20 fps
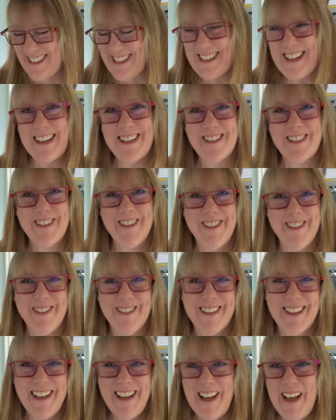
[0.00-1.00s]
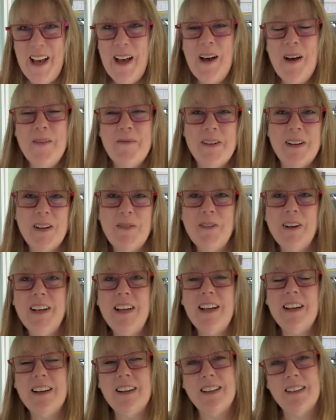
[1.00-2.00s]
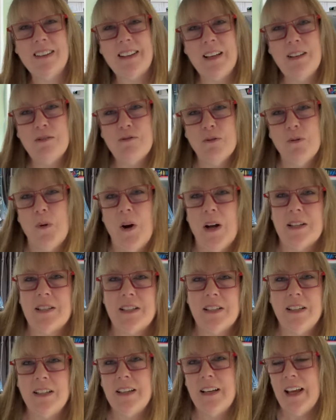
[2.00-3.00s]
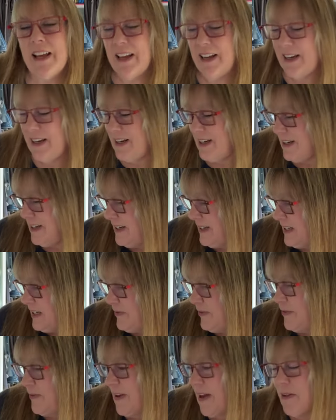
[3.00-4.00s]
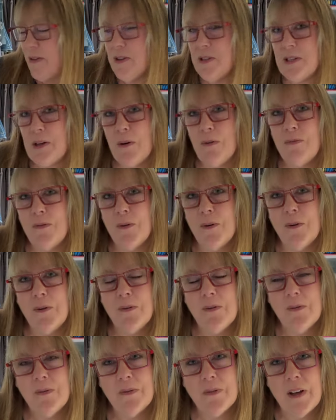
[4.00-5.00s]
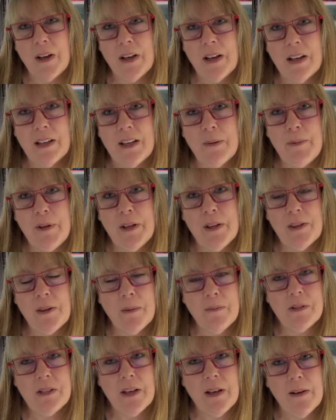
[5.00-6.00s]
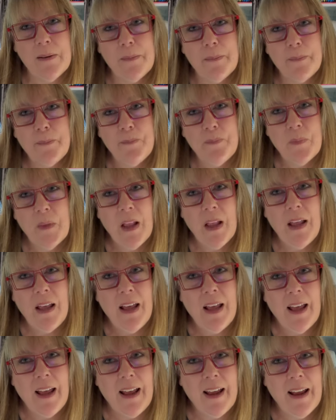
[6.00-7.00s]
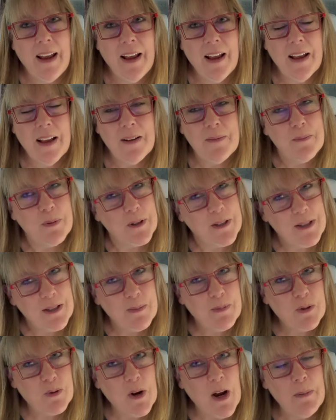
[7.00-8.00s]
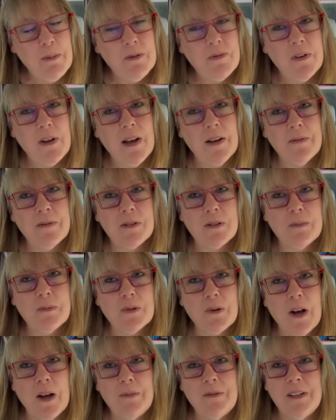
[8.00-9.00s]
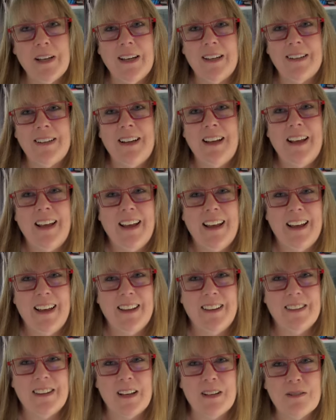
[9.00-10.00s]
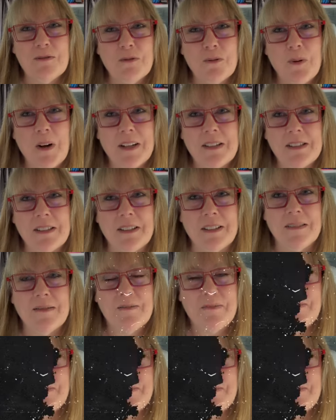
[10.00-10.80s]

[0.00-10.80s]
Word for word: stay tuned. But anyway, uh, thanks for watching. And if you found this helpful, uh, give me a thumbs up. And please subscribe if you haven't subscribed yet. And thanks for watching.